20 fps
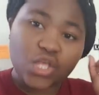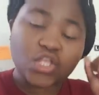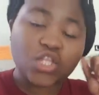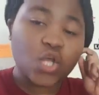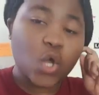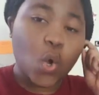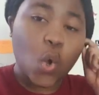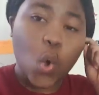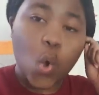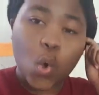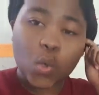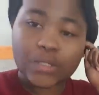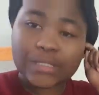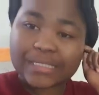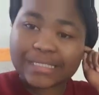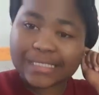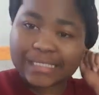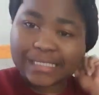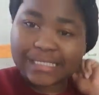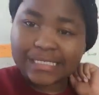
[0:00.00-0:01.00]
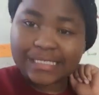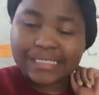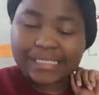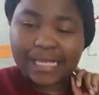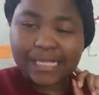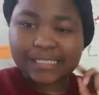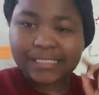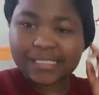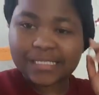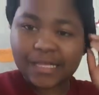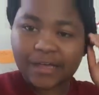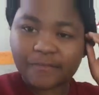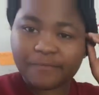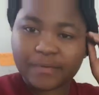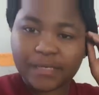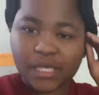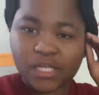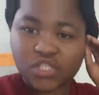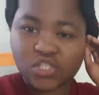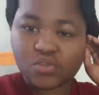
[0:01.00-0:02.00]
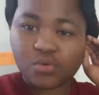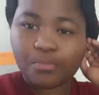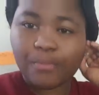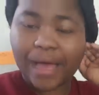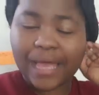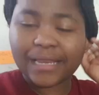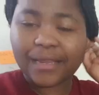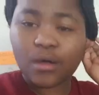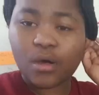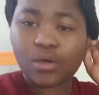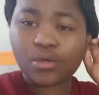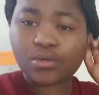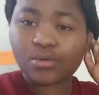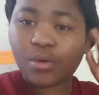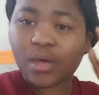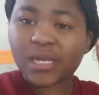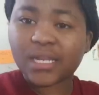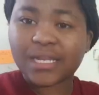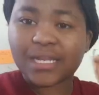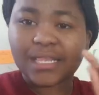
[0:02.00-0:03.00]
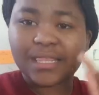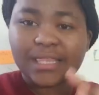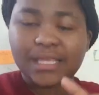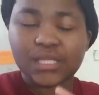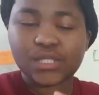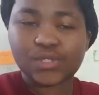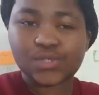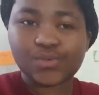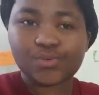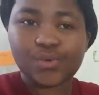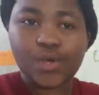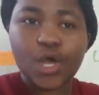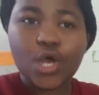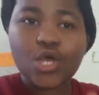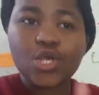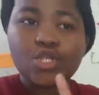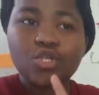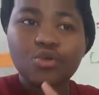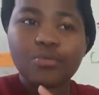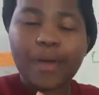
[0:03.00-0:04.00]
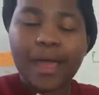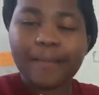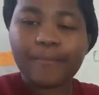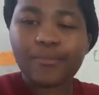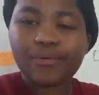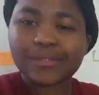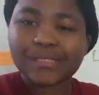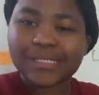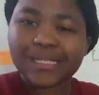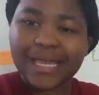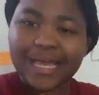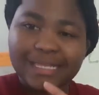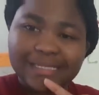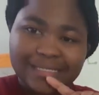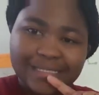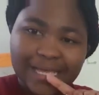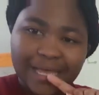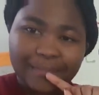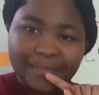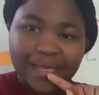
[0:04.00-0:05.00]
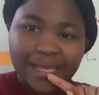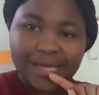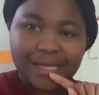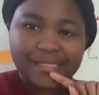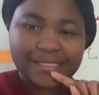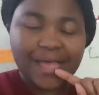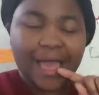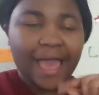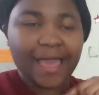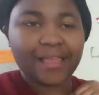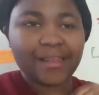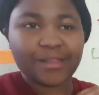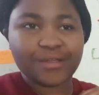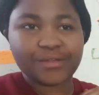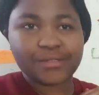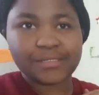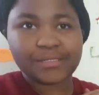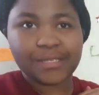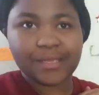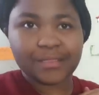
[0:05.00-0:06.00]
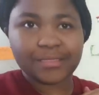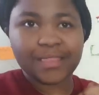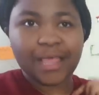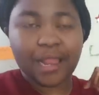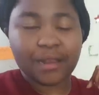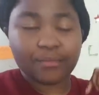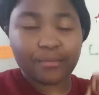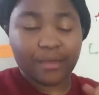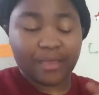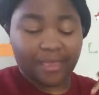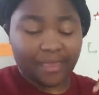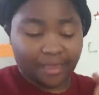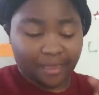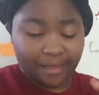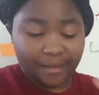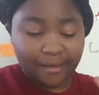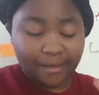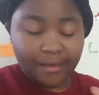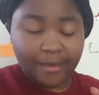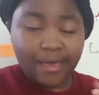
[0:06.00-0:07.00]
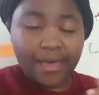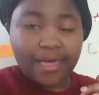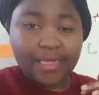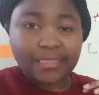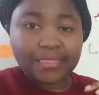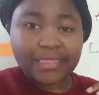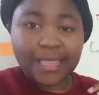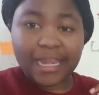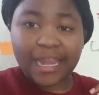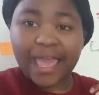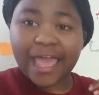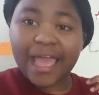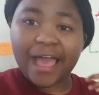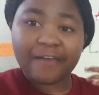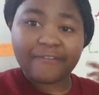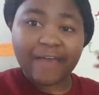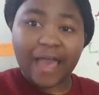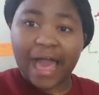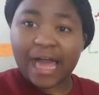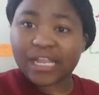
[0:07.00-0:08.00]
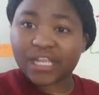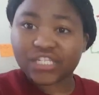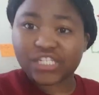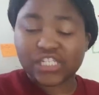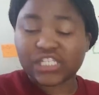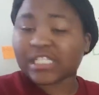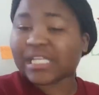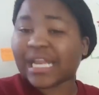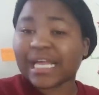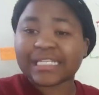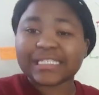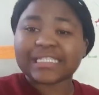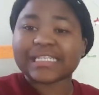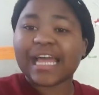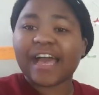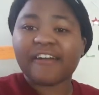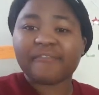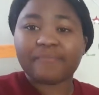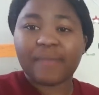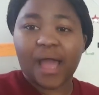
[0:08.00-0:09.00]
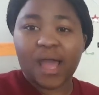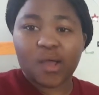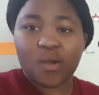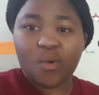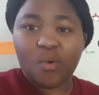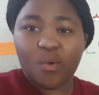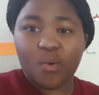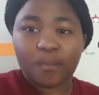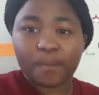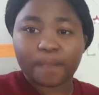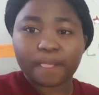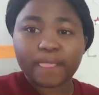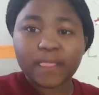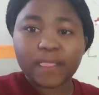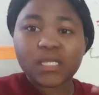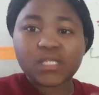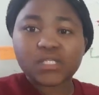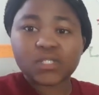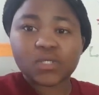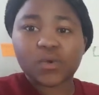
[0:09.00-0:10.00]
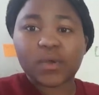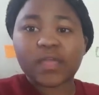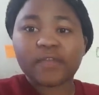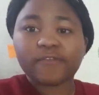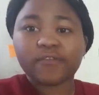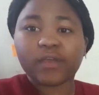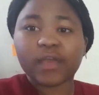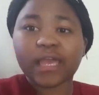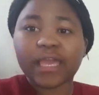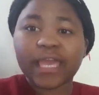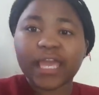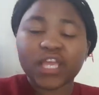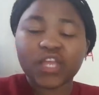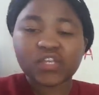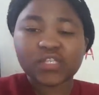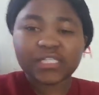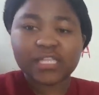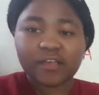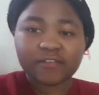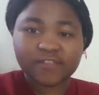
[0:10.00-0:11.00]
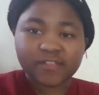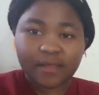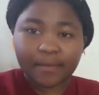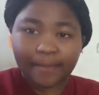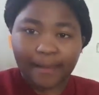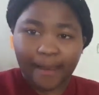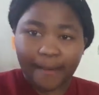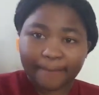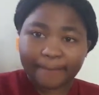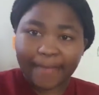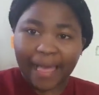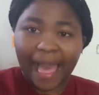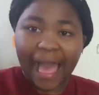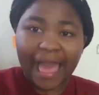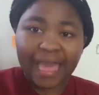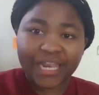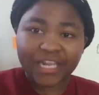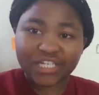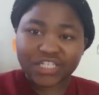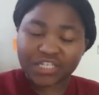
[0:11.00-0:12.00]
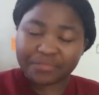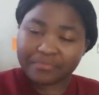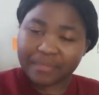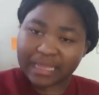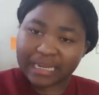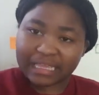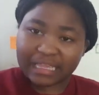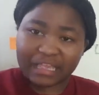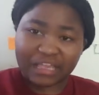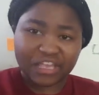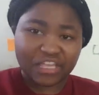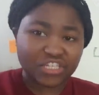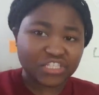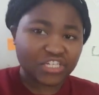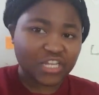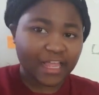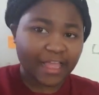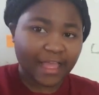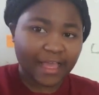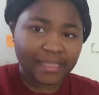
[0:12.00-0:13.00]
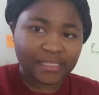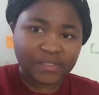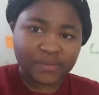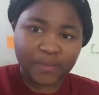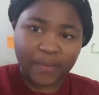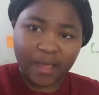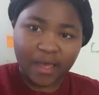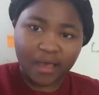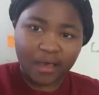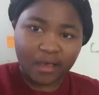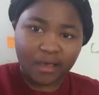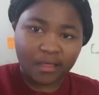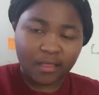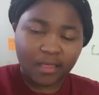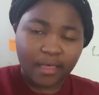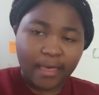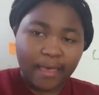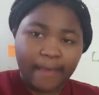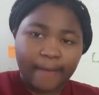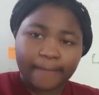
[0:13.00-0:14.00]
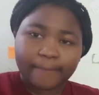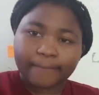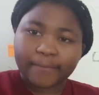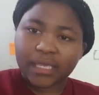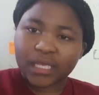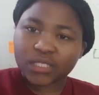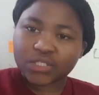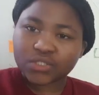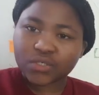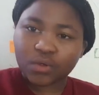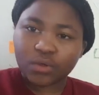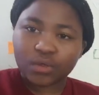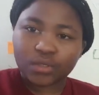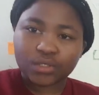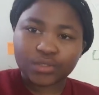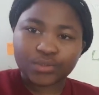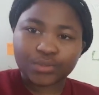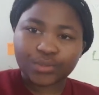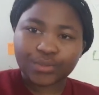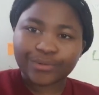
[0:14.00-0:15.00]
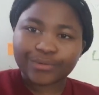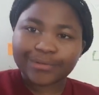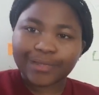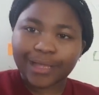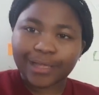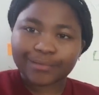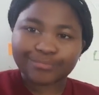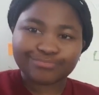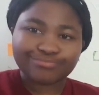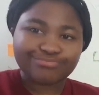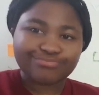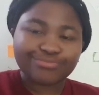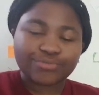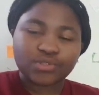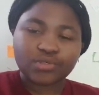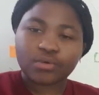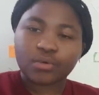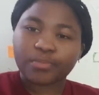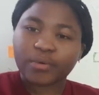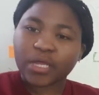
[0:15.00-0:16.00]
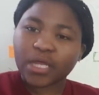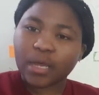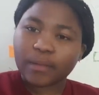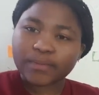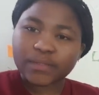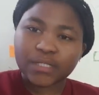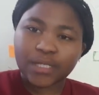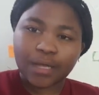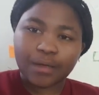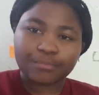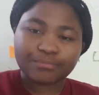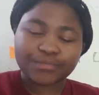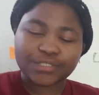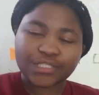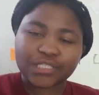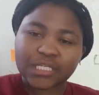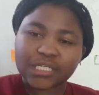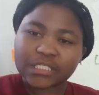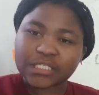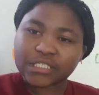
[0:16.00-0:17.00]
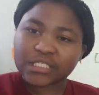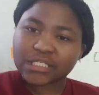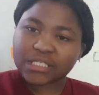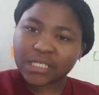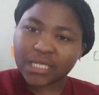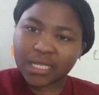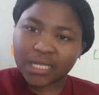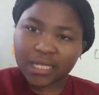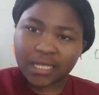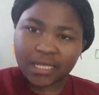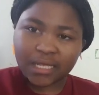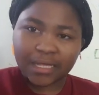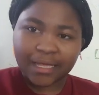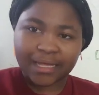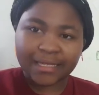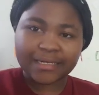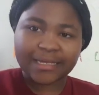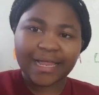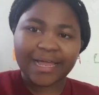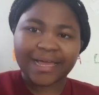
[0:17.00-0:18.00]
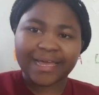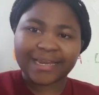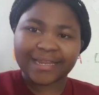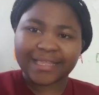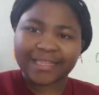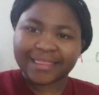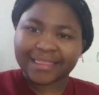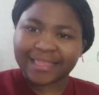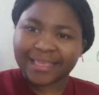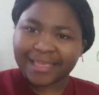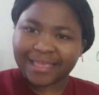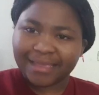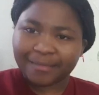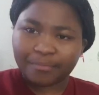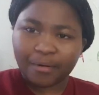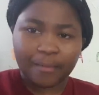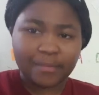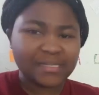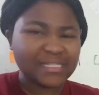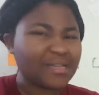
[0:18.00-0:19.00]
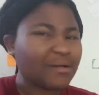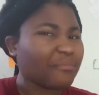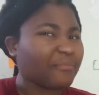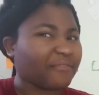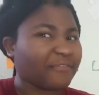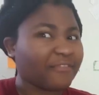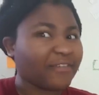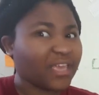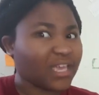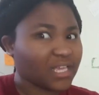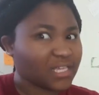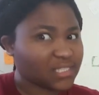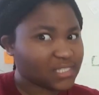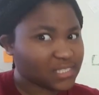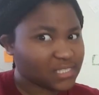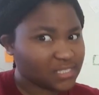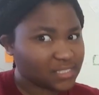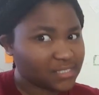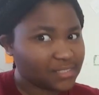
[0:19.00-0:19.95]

your own teas and stuff, because you might, another thing too, you might mostly get sick, because I learned that here that I have allergies that I didn't have back home. So if you can get yourself some allergy medication as well, make sure you know that you bring up some ginger and that kind of thing, probably some Vicks